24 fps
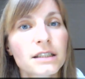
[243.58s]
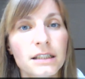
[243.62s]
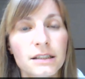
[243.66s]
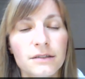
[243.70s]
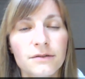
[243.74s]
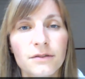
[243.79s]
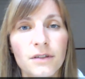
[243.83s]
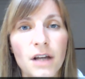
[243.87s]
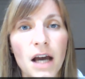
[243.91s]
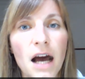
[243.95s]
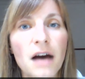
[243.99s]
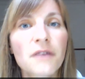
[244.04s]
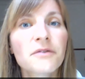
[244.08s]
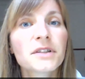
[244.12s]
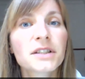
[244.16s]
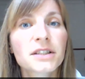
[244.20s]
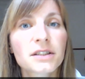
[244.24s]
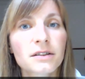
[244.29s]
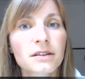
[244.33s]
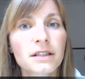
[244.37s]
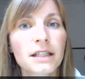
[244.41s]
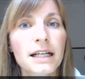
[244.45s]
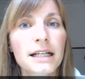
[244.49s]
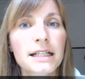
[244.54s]
if you have
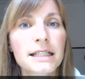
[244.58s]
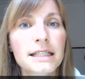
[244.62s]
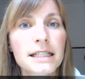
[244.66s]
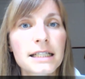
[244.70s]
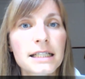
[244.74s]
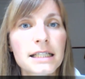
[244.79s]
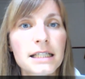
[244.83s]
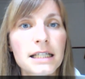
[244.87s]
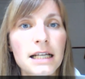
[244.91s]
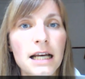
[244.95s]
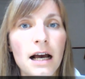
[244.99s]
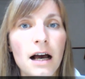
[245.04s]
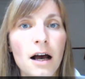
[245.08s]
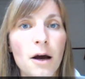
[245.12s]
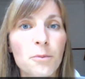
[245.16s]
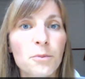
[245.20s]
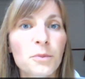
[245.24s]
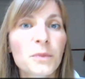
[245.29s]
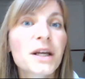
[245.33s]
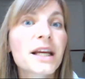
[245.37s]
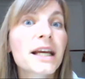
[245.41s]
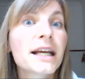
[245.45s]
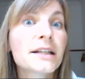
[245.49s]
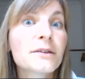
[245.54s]
disconnected
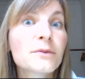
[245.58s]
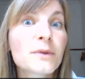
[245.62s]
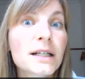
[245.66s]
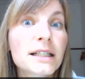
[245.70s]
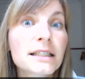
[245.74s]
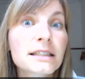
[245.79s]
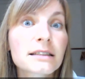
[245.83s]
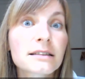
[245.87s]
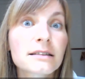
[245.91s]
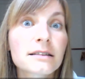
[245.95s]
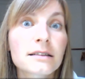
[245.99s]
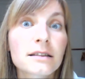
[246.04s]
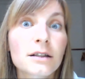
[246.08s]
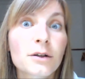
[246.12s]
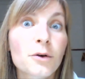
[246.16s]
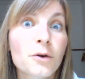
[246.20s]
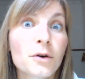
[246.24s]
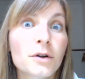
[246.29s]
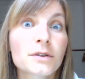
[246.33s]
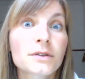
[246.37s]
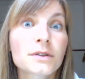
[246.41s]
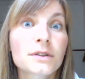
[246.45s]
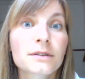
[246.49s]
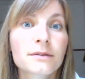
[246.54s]
gateways
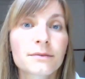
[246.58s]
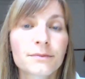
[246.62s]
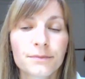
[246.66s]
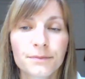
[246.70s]
across.